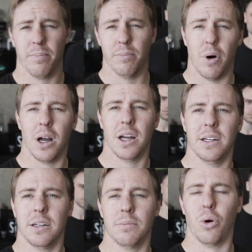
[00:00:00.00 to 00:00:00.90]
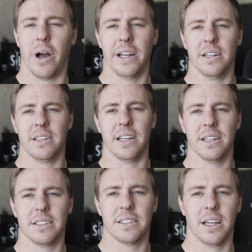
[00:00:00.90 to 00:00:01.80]
my more hated
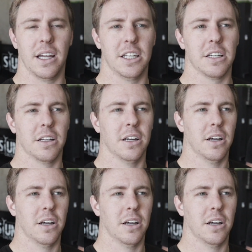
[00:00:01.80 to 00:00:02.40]
things, and